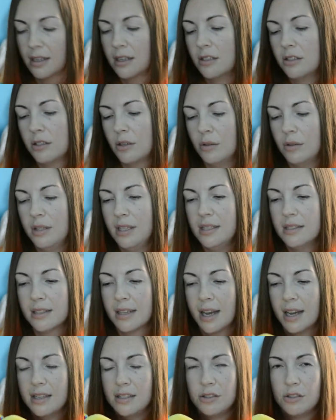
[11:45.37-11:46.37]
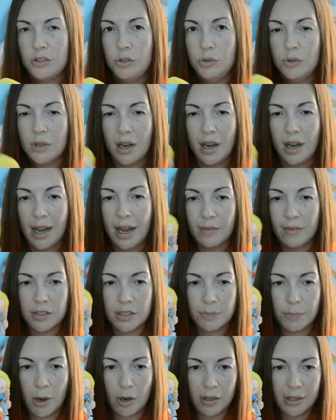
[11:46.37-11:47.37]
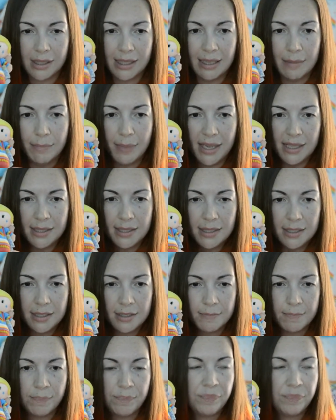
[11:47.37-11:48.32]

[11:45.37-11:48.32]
So these guys do not have sparkly bases.